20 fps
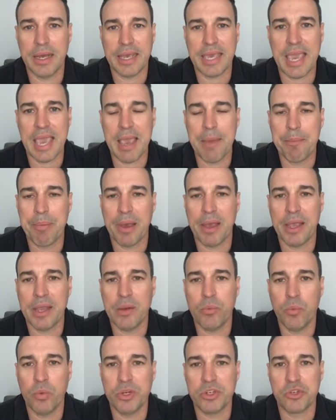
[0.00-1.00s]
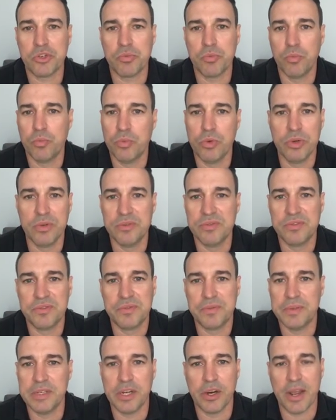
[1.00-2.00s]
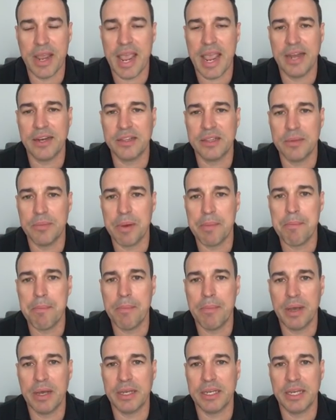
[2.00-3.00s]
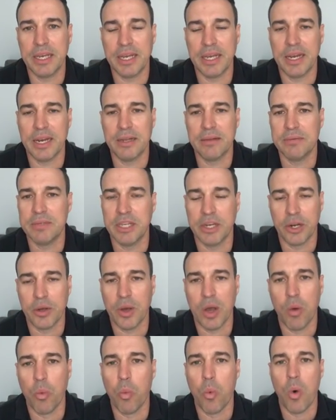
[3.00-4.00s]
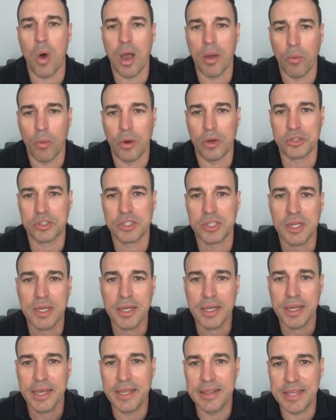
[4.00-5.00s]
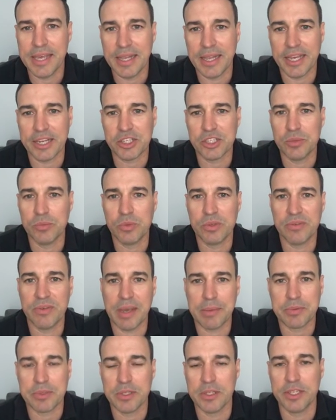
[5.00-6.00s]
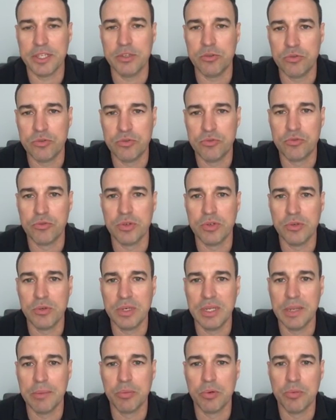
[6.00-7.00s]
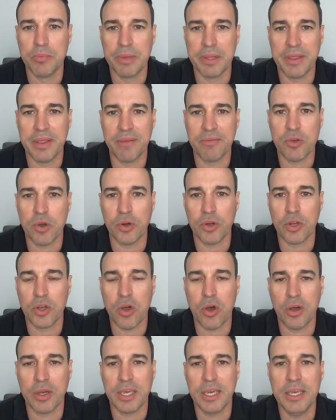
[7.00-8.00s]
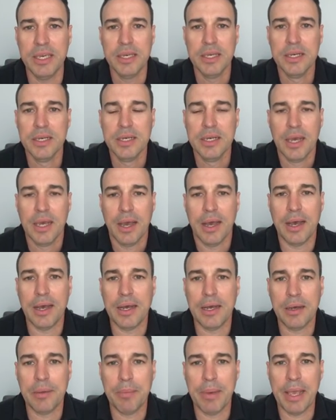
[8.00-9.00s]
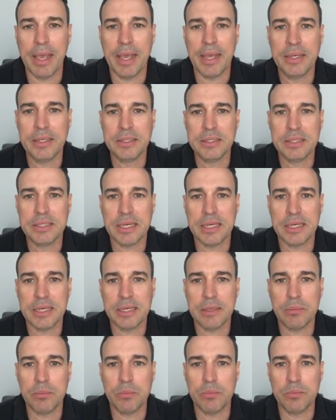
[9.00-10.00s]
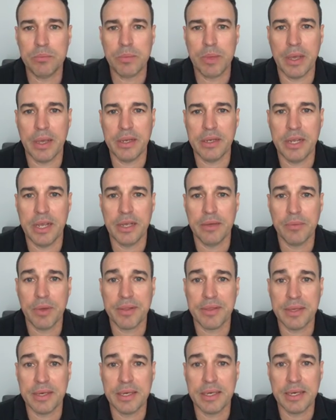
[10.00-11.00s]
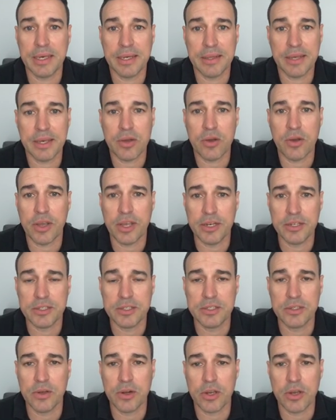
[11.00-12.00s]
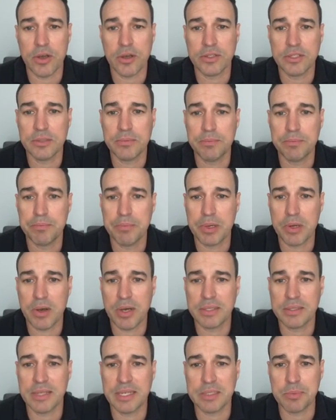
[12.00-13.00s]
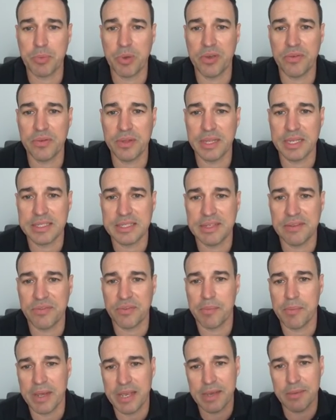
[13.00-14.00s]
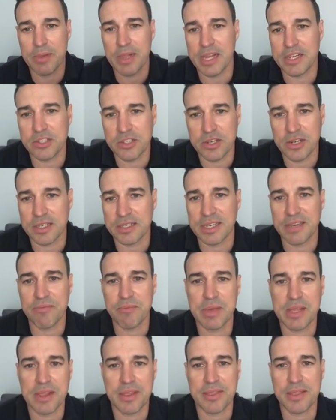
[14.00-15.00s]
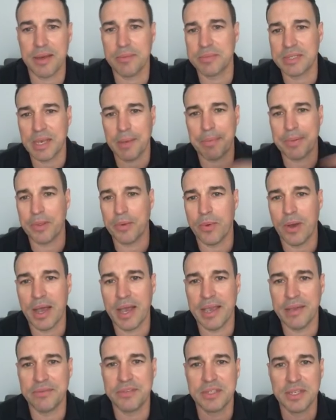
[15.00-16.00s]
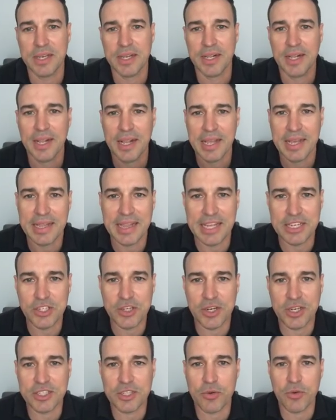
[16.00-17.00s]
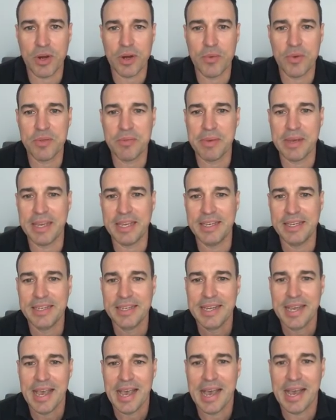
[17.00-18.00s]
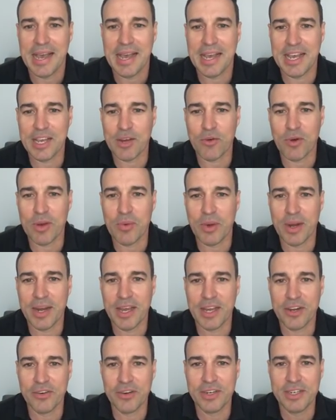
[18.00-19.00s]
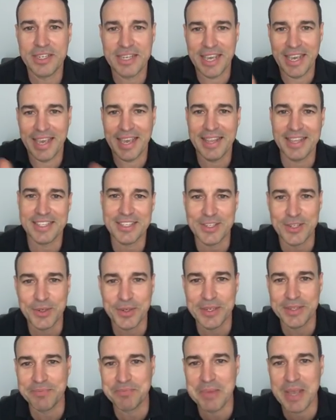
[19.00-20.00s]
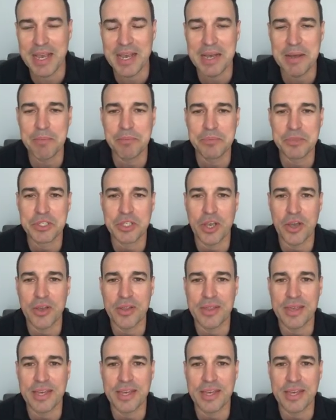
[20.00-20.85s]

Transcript: campaign, which would have, you know, handed them a whitewash in the election, would have absolutely drilled Liberal, but they've gotten cocky. I think their cockiness is going to cost them. But guys, that's perfect. That's it from me. Glad you guys are giving me the thumbs up and the waves. Glad you guys agree with me. Agree 100. Yeah, let's do it. So